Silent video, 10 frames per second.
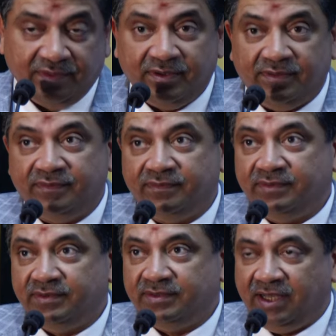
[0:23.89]
of
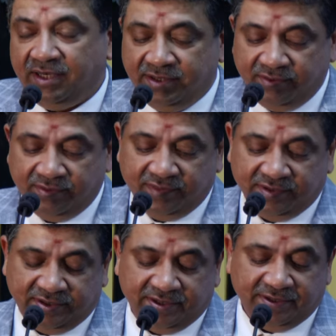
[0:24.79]
Tamilnadu
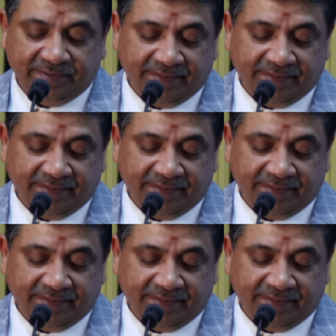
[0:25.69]
University,